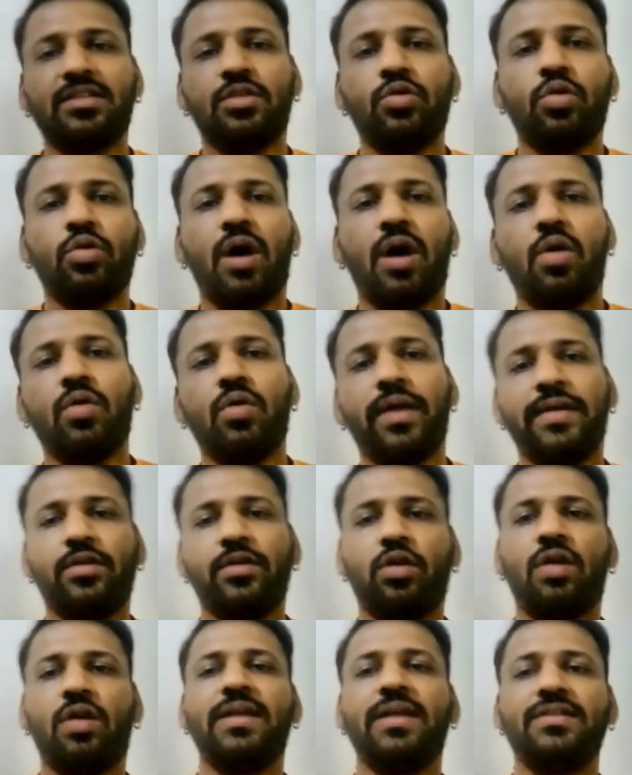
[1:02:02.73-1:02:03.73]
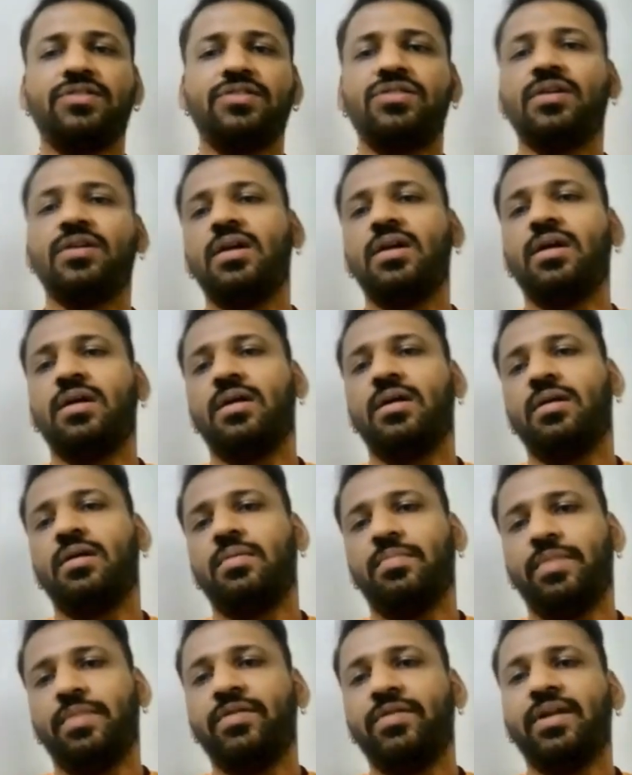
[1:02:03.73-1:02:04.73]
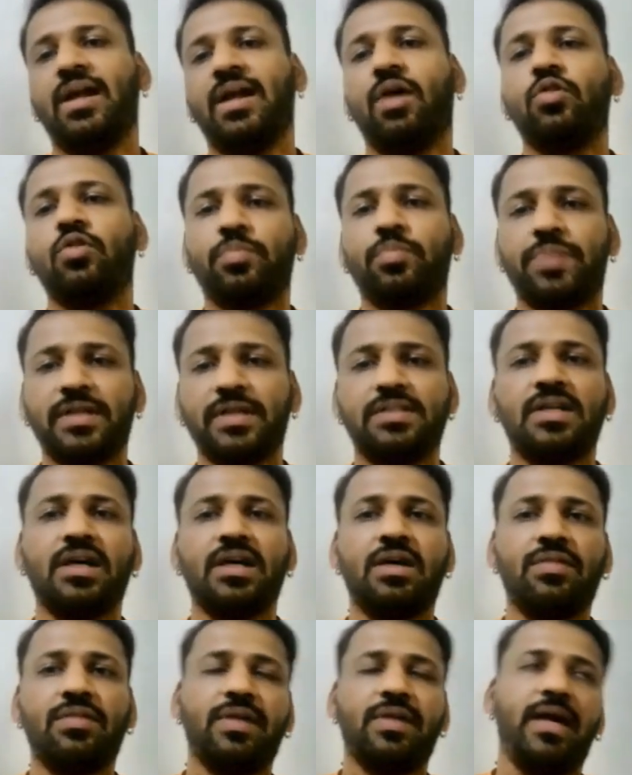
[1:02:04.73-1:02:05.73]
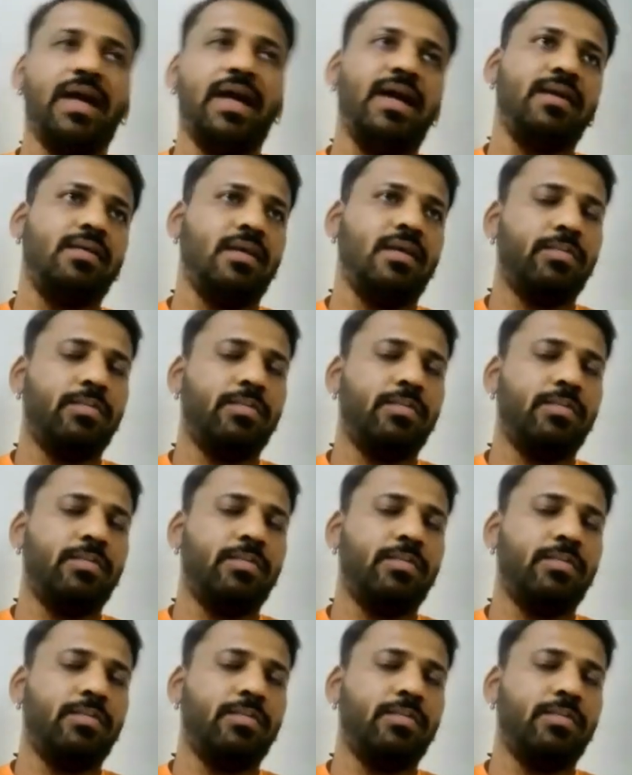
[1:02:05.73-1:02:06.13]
the know-how and knowledge between how to preserve and